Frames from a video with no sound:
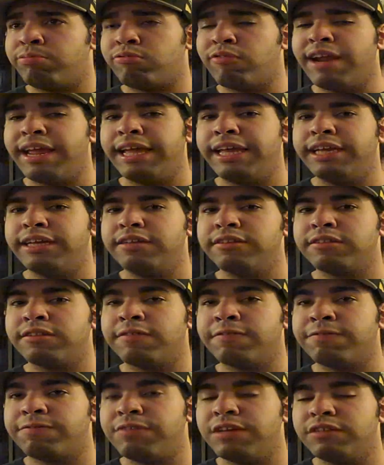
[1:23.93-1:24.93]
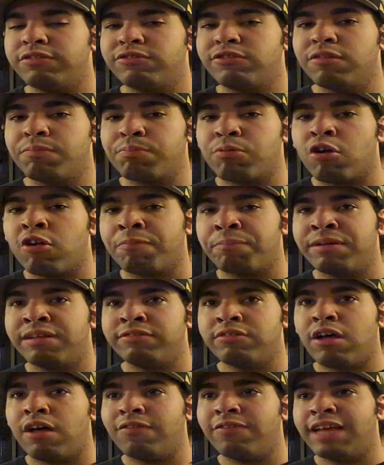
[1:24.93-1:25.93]
Praying defeats the
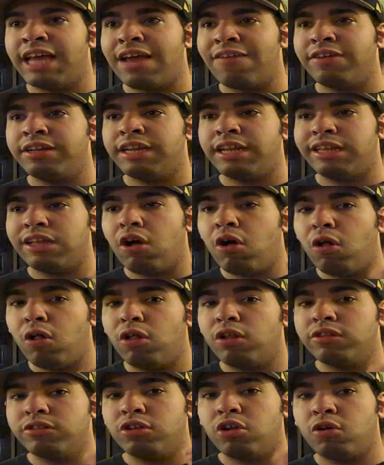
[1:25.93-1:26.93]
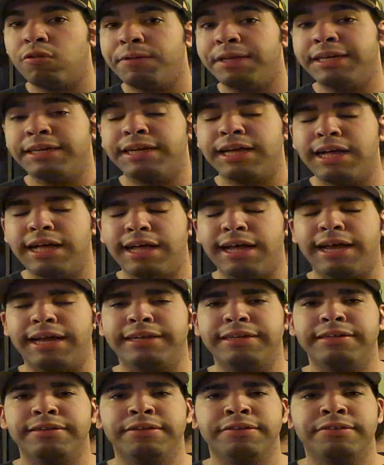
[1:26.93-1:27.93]
purpose of having an all-knowing God.